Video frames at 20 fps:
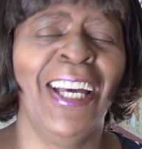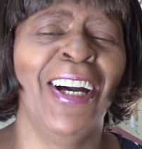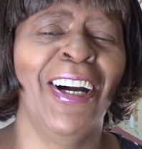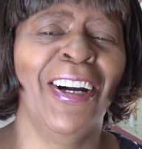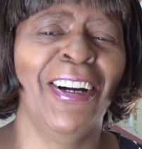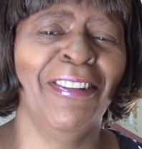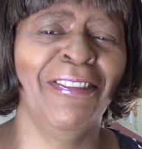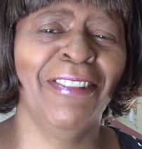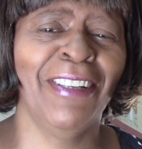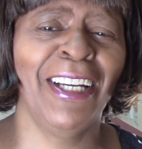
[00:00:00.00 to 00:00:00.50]

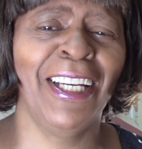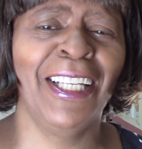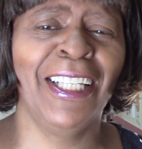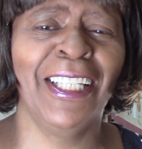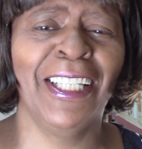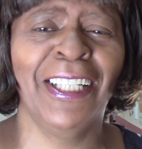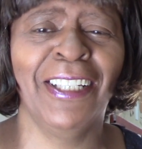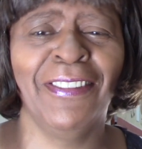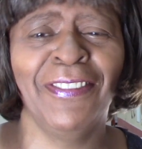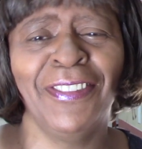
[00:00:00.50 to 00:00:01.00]
All right,
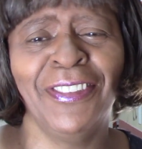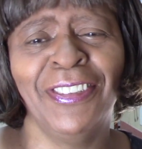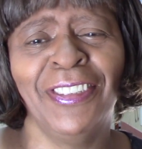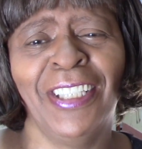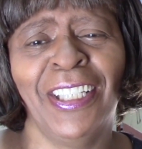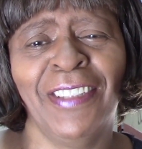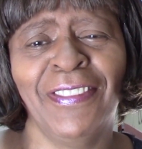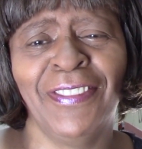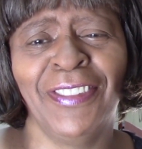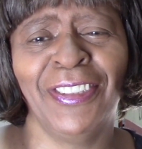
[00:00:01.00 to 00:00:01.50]
love you,
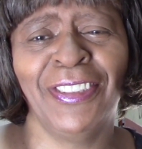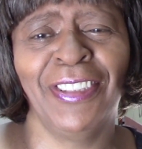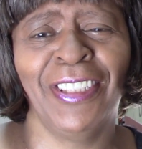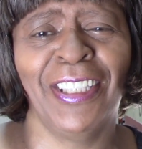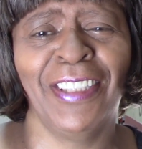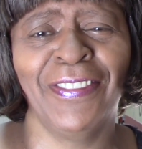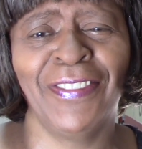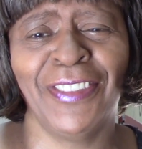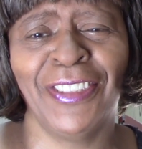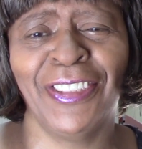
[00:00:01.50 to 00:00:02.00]
love you,
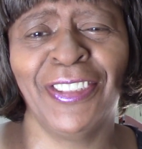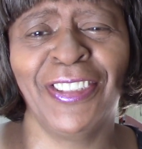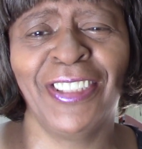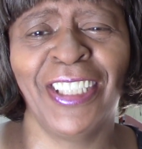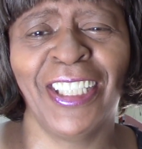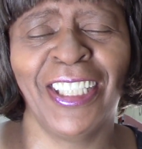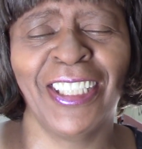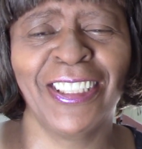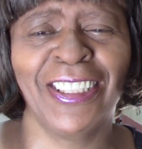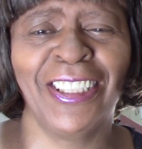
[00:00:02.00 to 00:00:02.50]
love you.
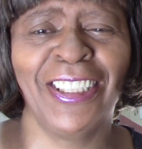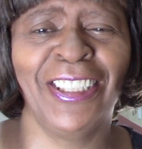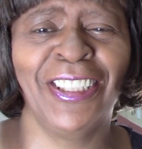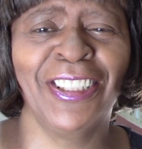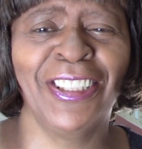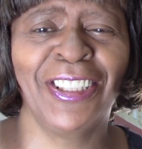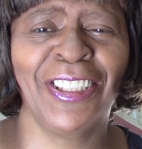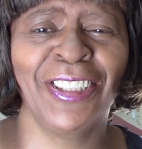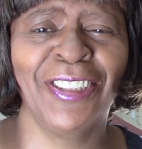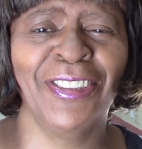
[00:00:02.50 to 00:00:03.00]
Talk to you
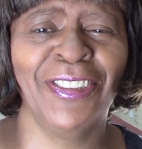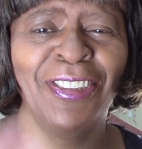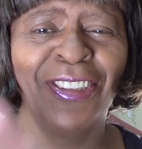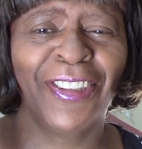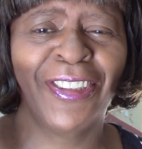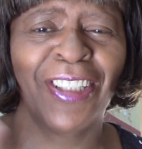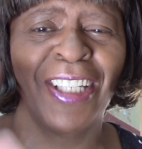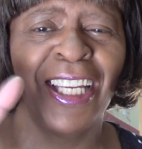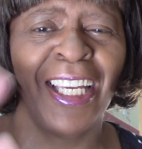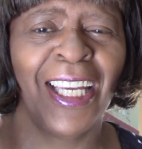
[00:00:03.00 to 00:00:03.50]
soon,
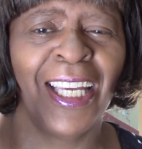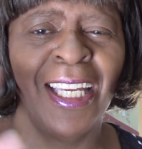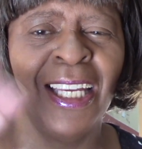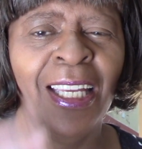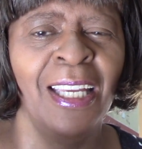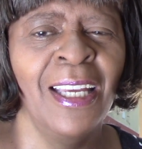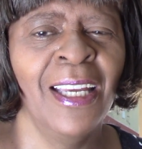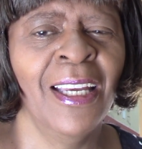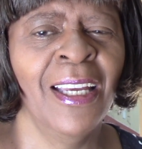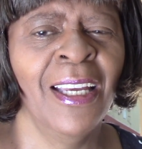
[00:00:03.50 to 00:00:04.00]
okay?